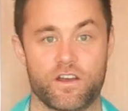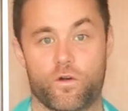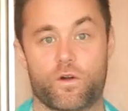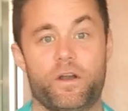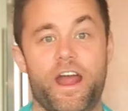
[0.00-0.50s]

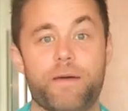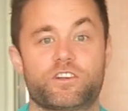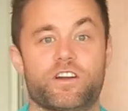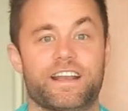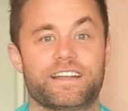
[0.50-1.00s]
Or perhaps
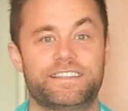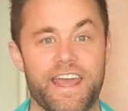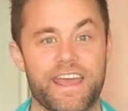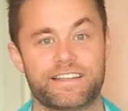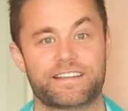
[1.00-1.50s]
you're on a
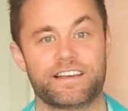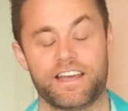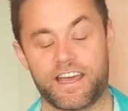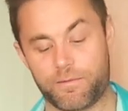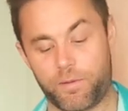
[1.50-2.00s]
date
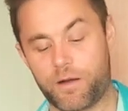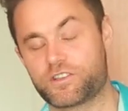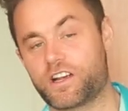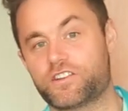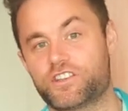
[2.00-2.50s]
and the
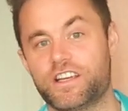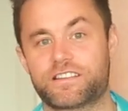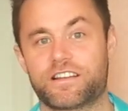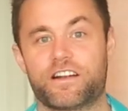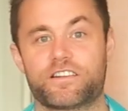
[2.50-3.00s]
Parmesan cheese
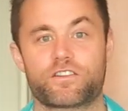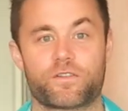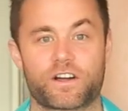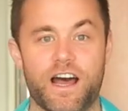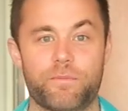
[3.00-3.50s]
in there is
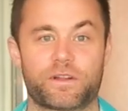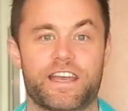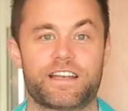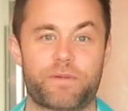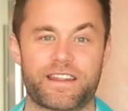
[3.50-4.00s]

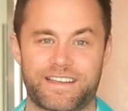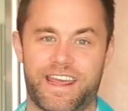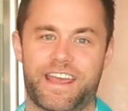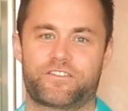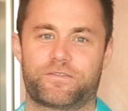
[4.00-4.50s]
overcomplicated by the
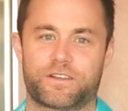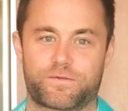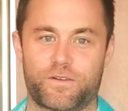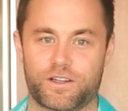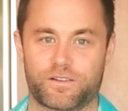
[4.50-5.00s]
dandruff that's
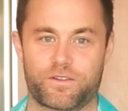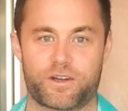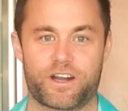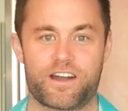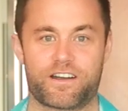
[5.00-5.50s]
falling from
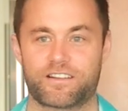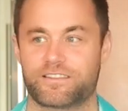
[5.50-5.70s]
your hair.